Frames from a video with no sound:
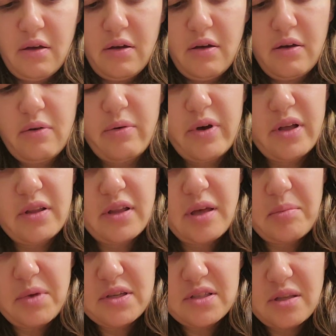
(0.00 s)
Oh well, I
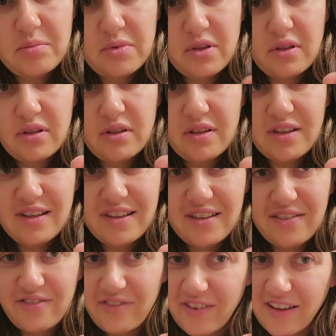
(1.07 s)
messed up
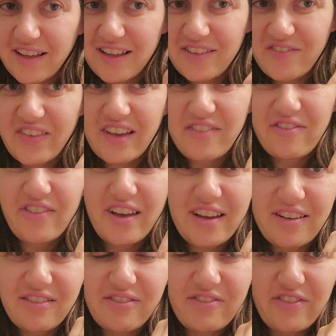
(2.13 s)
my
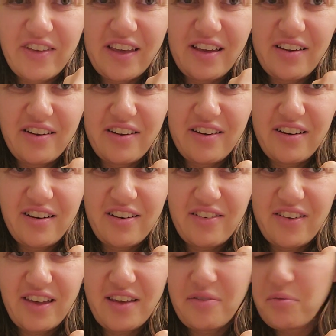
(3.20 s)
final finger.
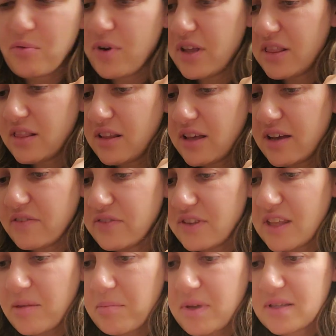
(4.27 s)
Okay, one left and
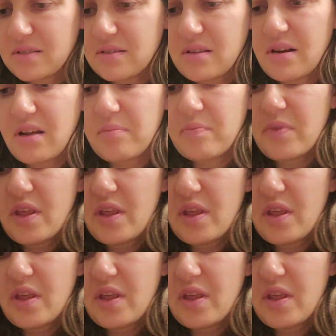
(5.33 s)
I messed it up.